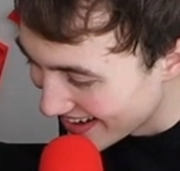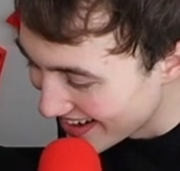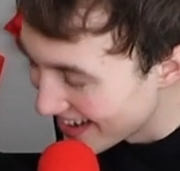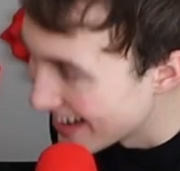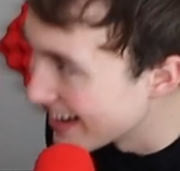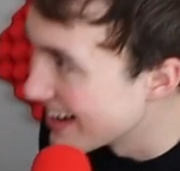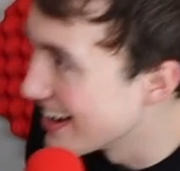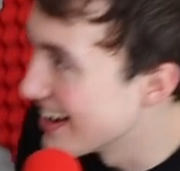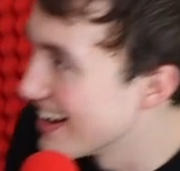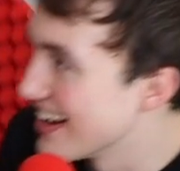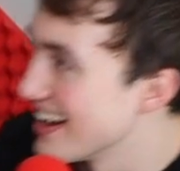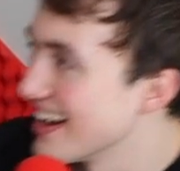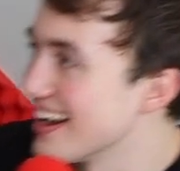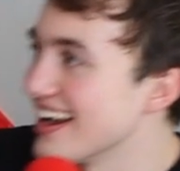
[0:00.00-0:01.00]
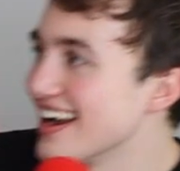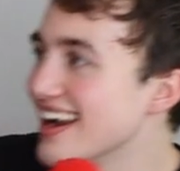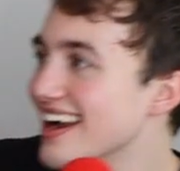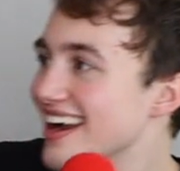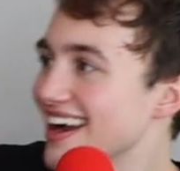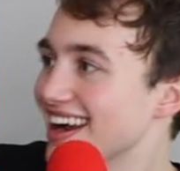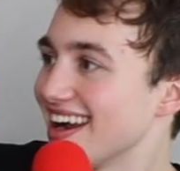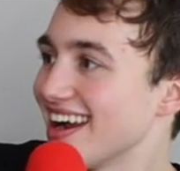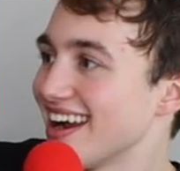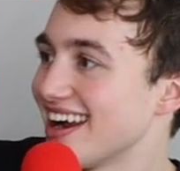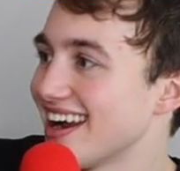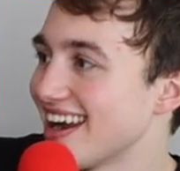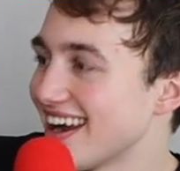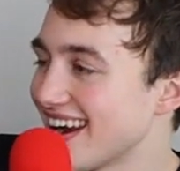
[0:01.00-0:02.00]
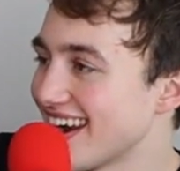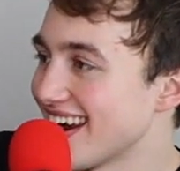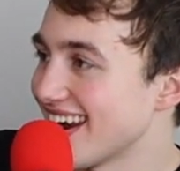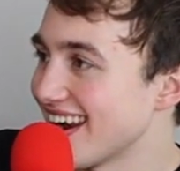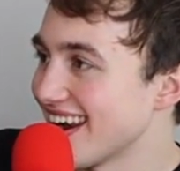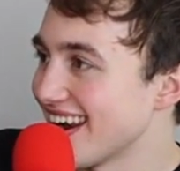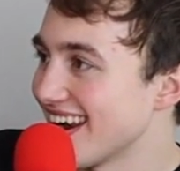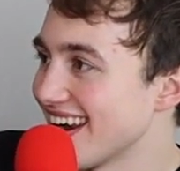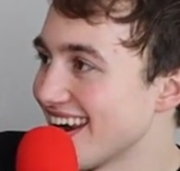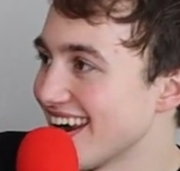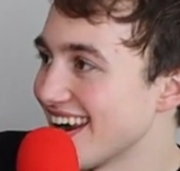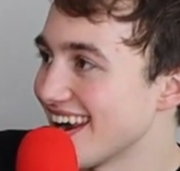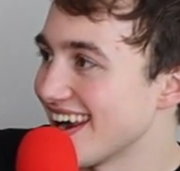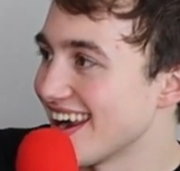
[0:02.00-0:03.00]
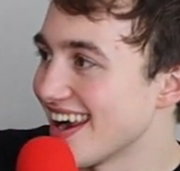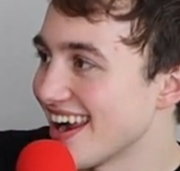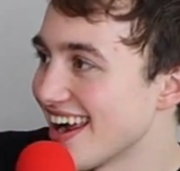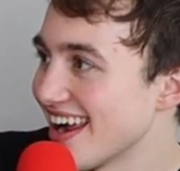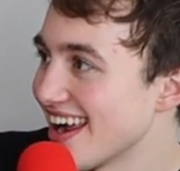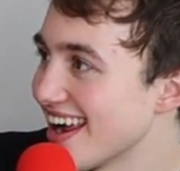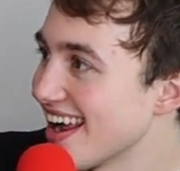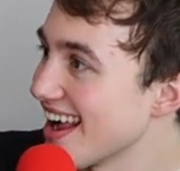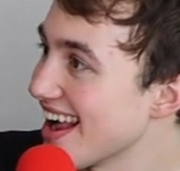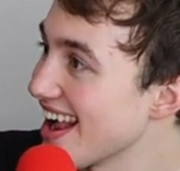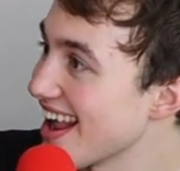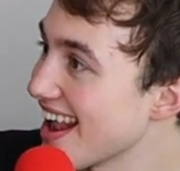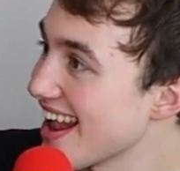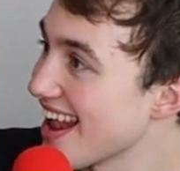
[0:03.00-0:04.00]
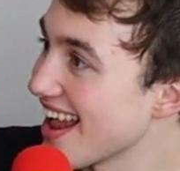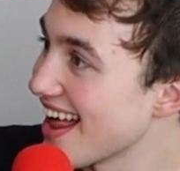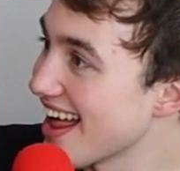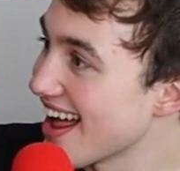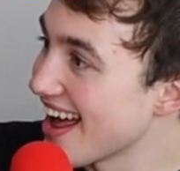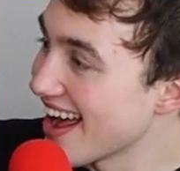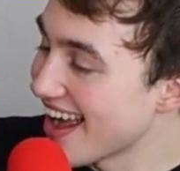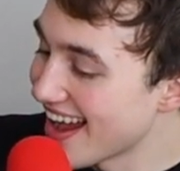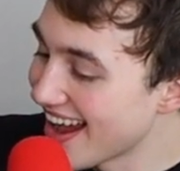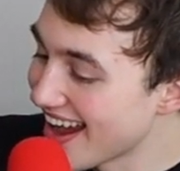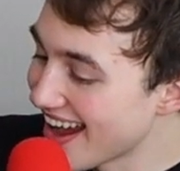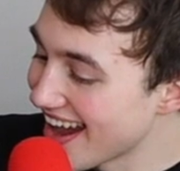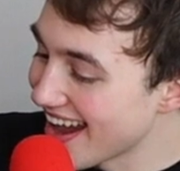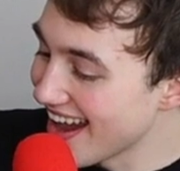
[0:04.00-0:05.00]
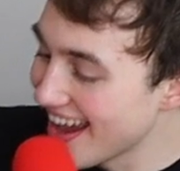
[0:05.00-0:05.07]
No words are spoken by the person on screen.